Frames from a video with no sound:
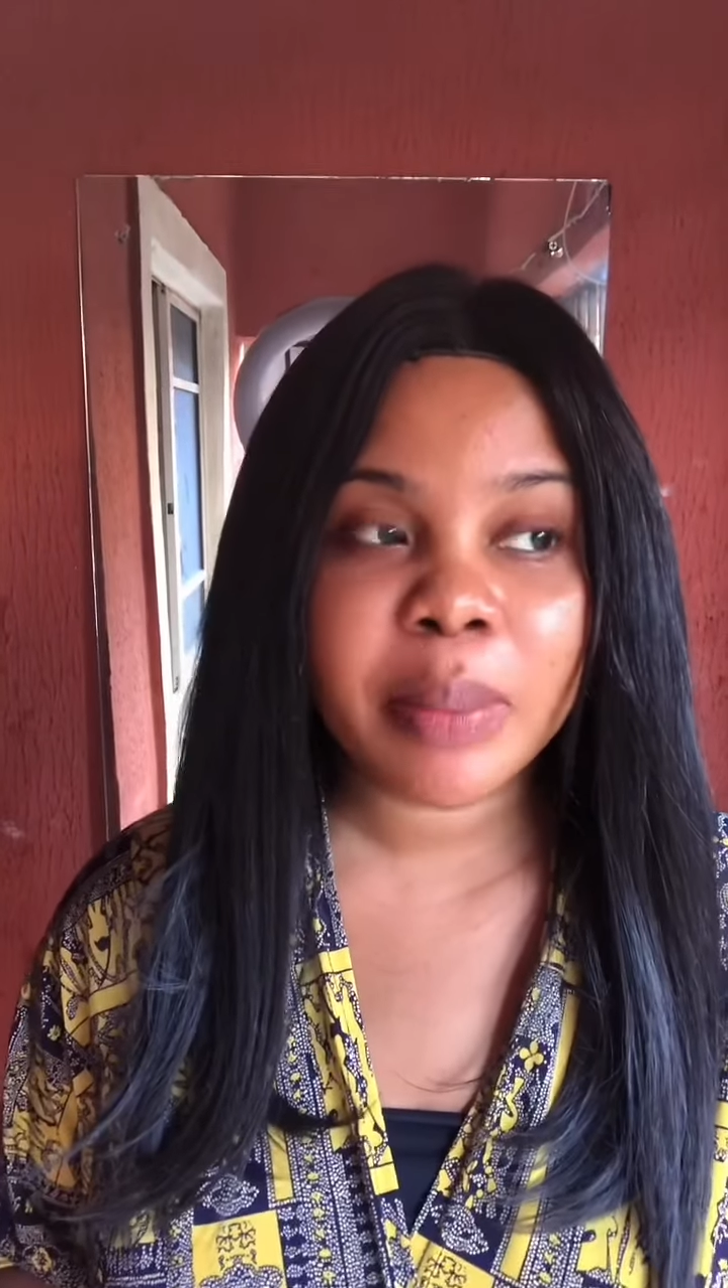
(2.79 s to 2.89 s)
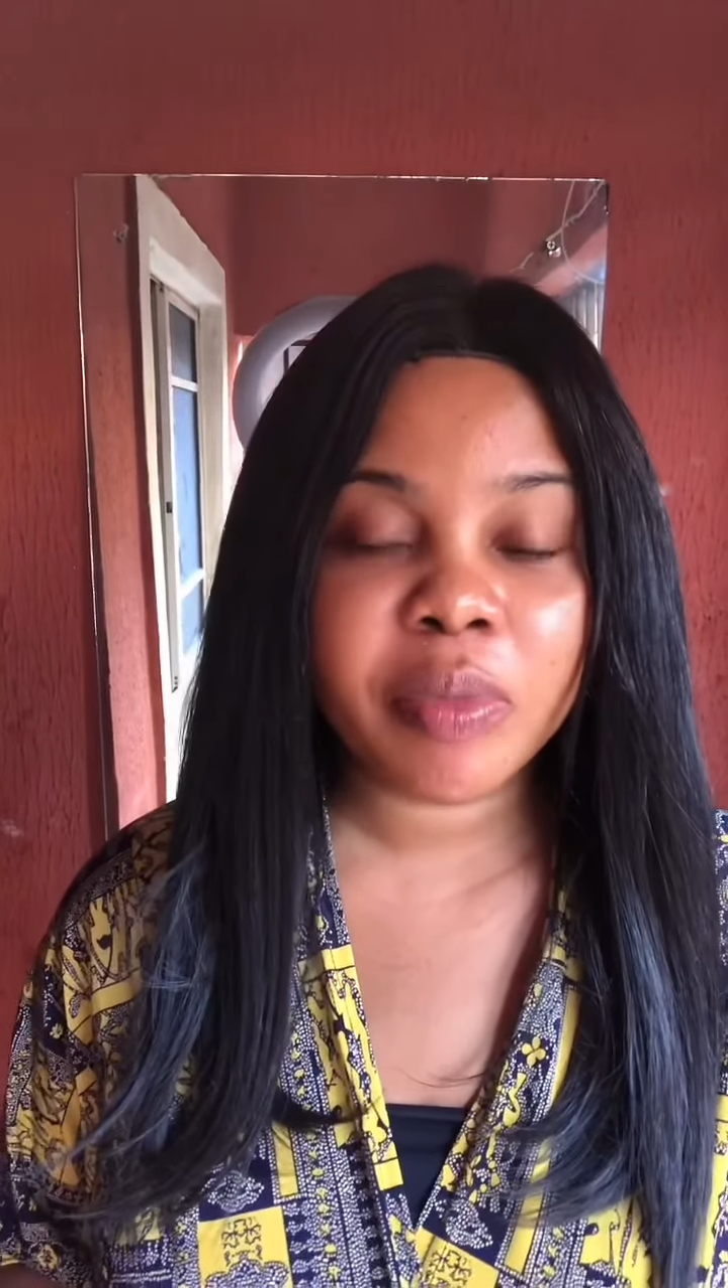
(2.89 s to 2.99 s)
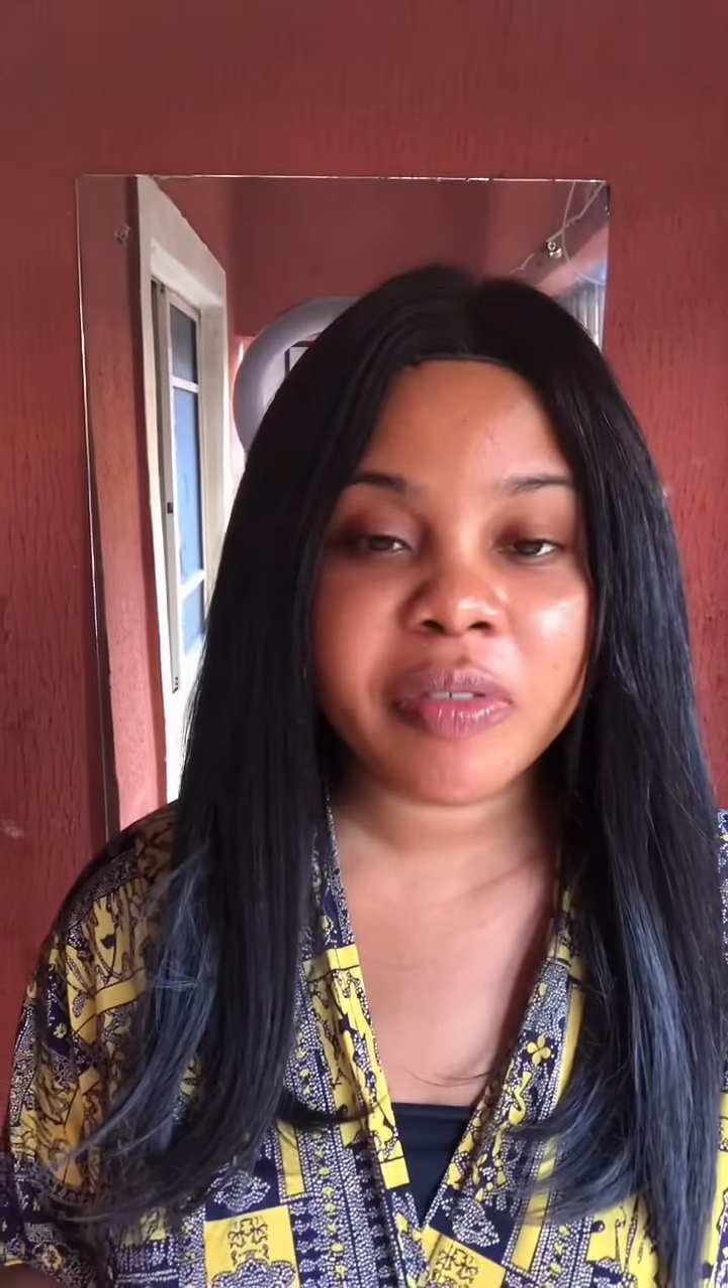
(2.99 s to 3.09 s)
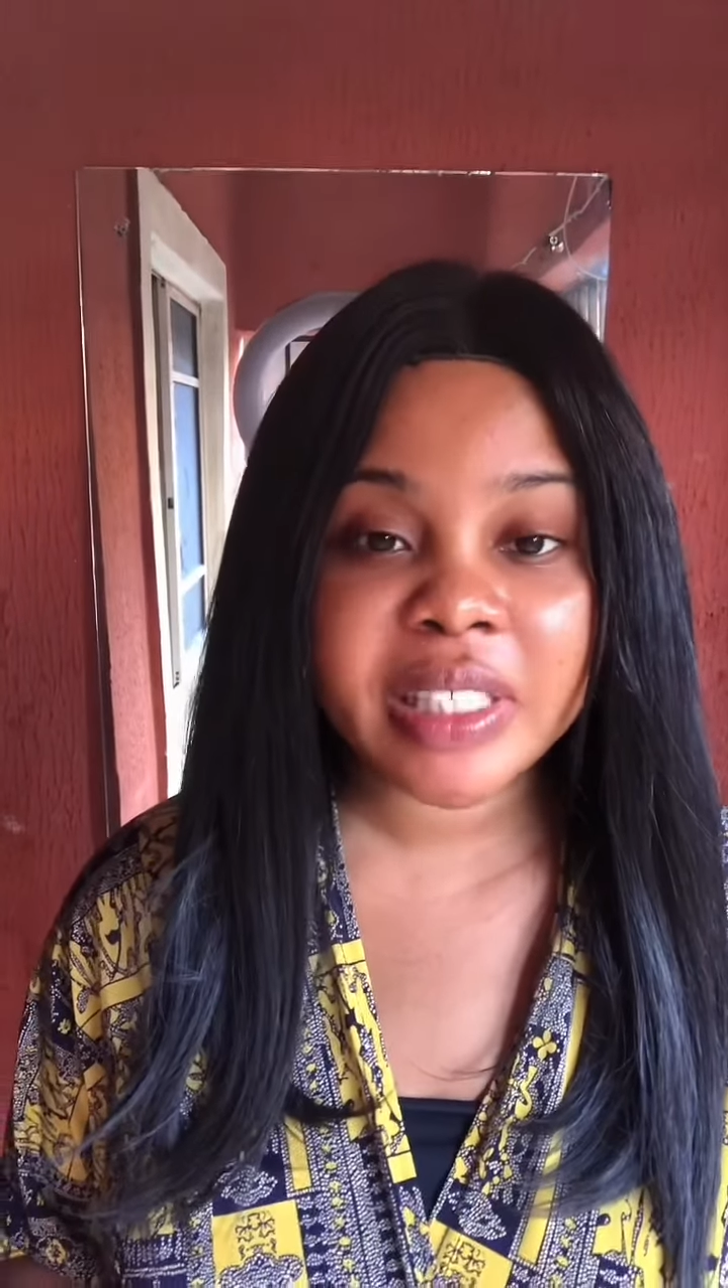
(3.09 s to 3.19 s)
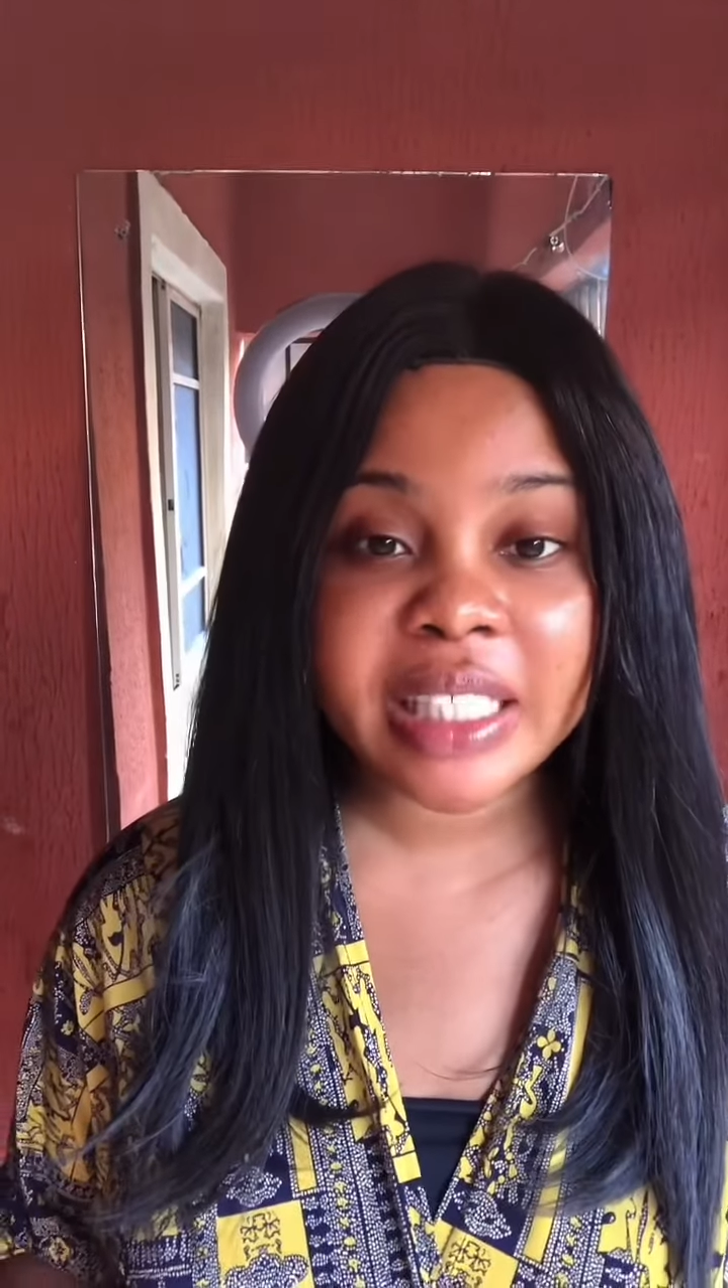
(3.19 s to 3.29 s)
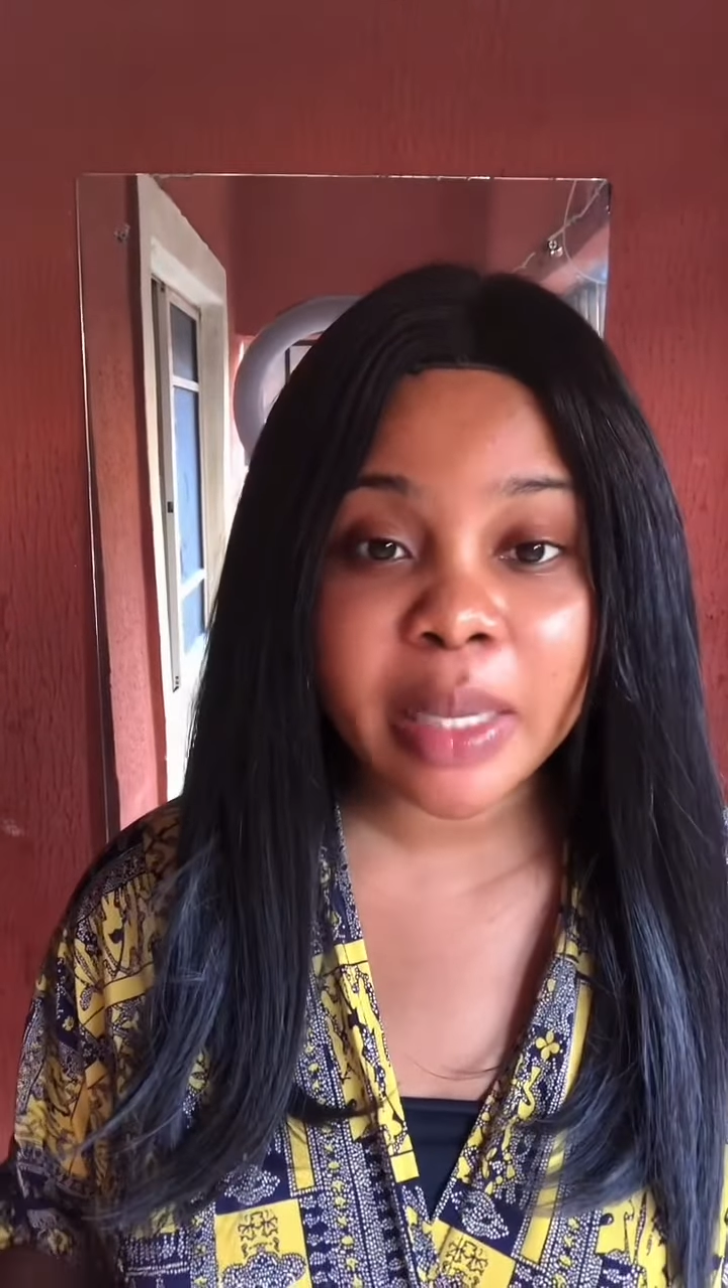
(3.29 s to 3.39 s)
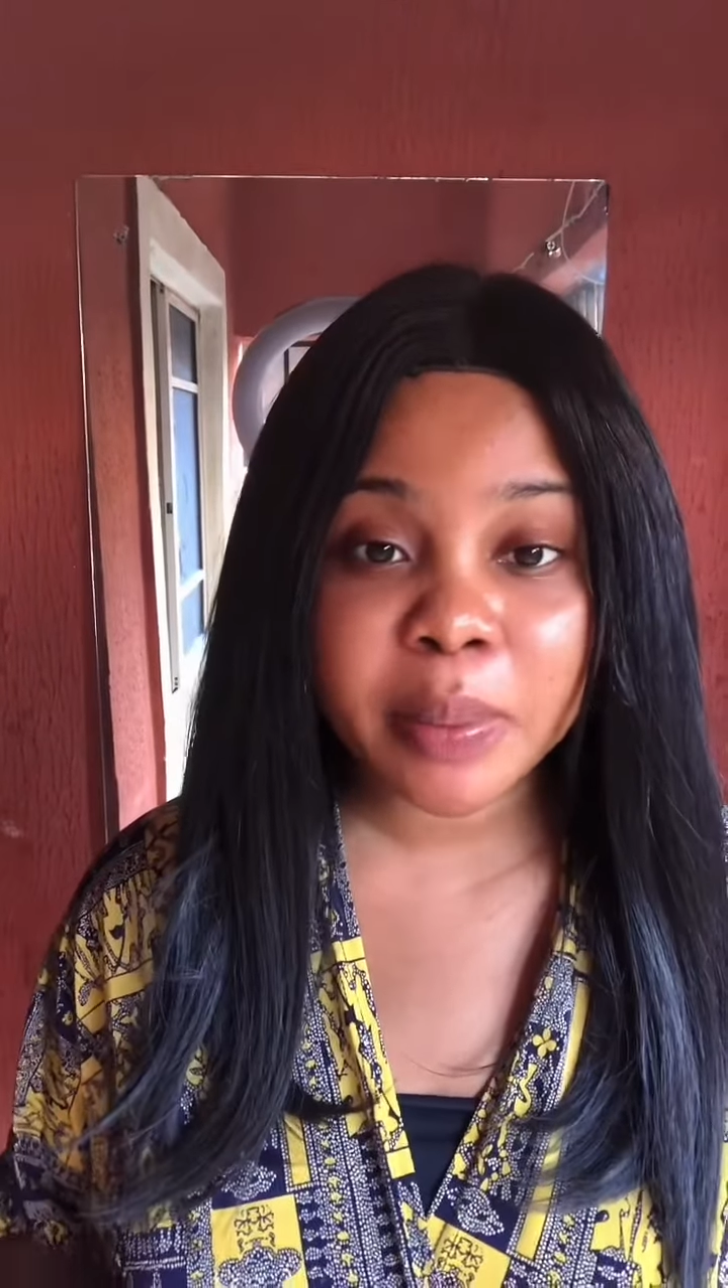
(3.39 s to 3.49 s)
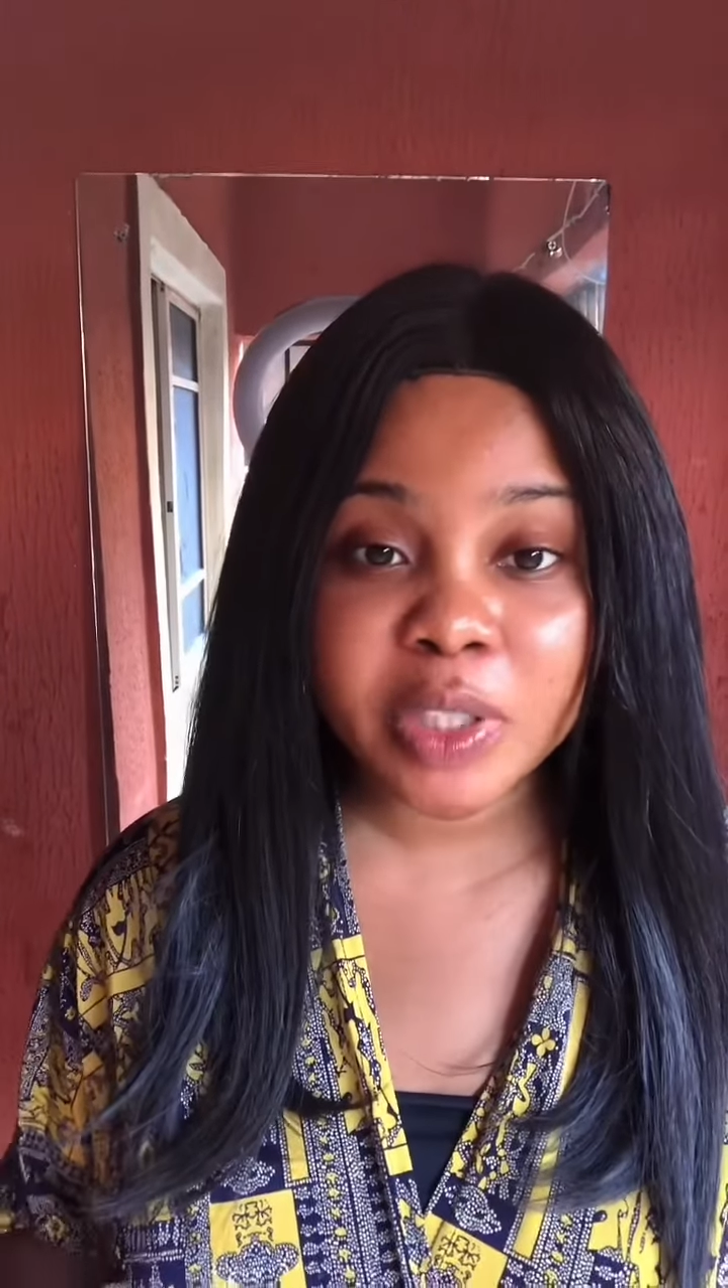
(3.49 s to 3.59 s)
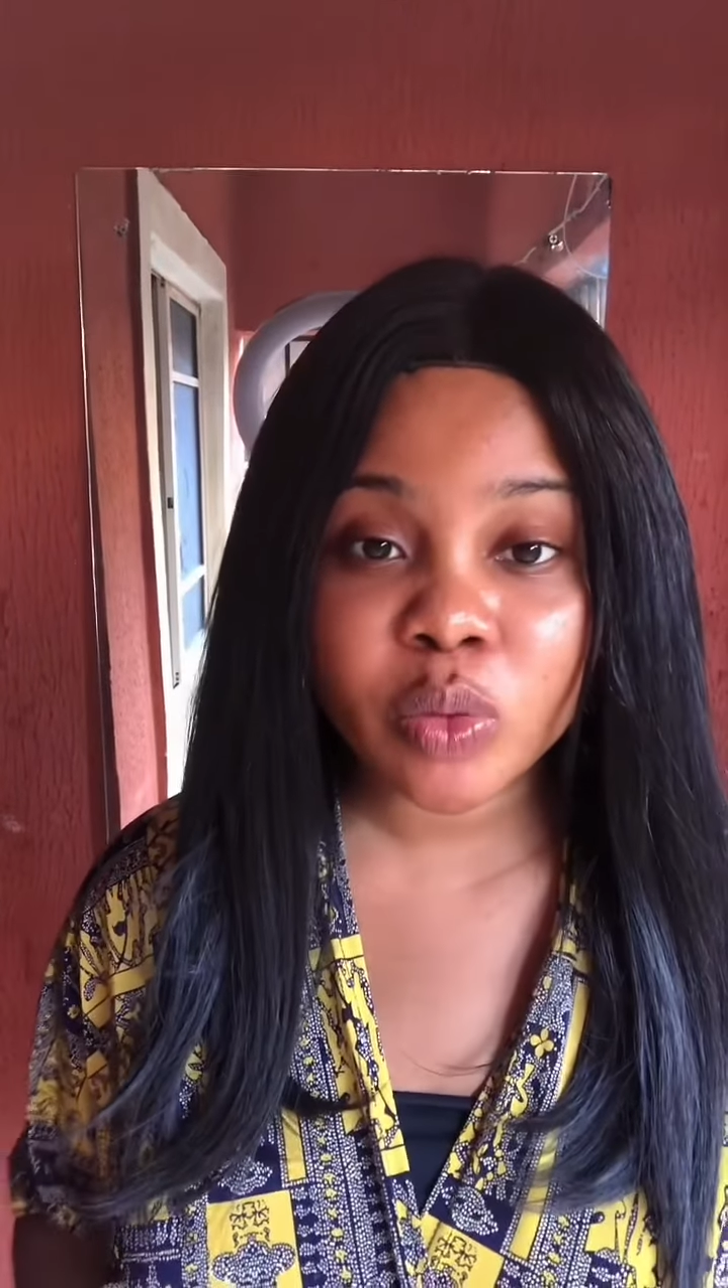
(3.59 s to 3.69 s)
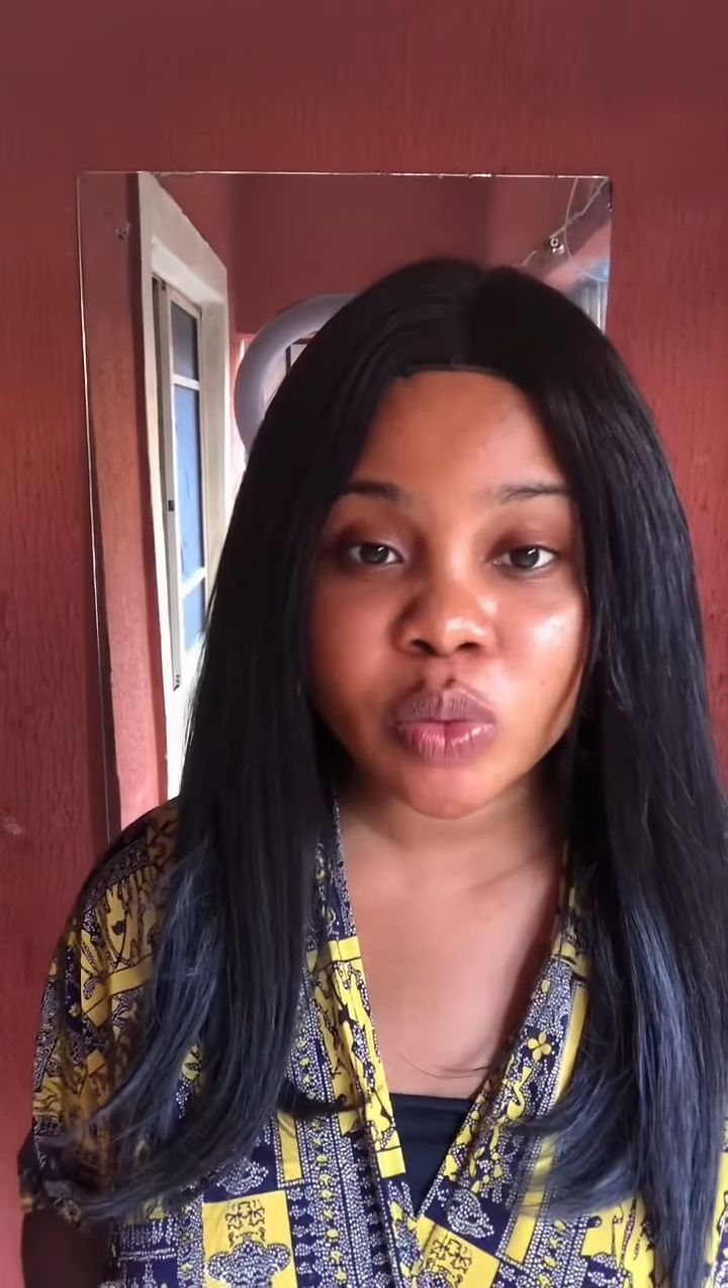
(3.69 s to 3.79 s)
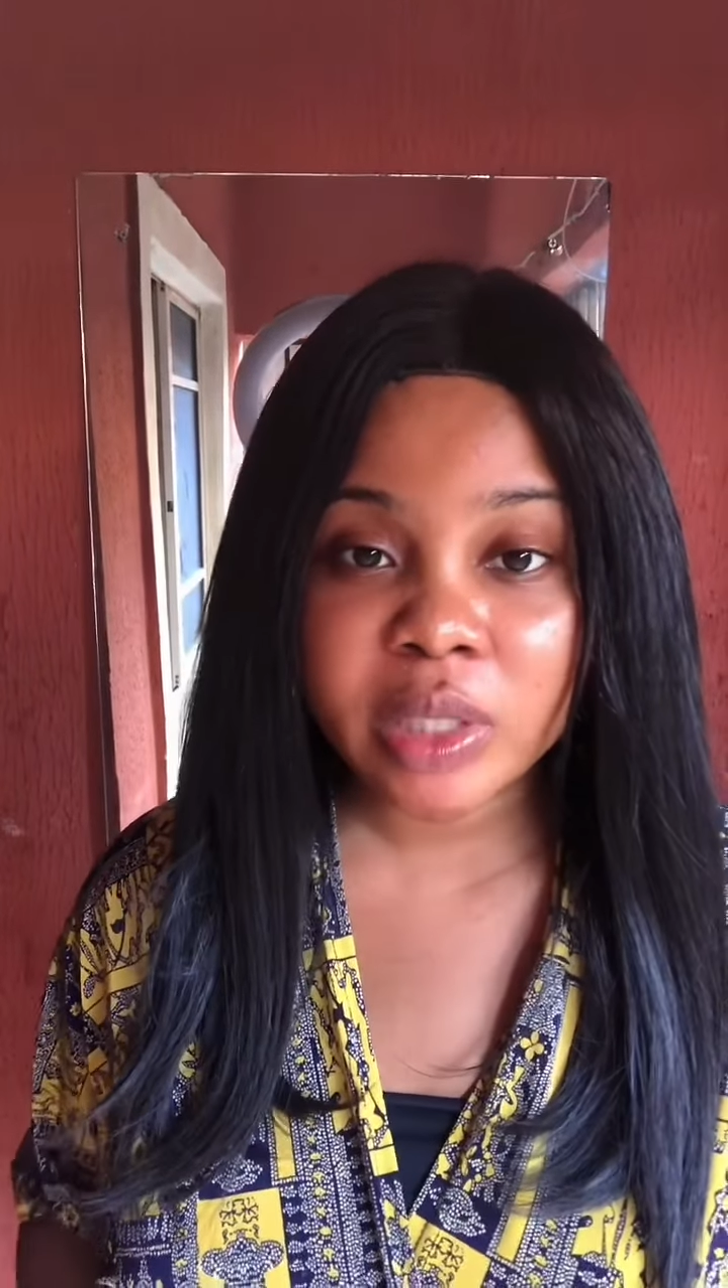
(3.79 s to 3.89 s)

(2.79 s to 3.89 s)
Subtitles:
prophetic episode.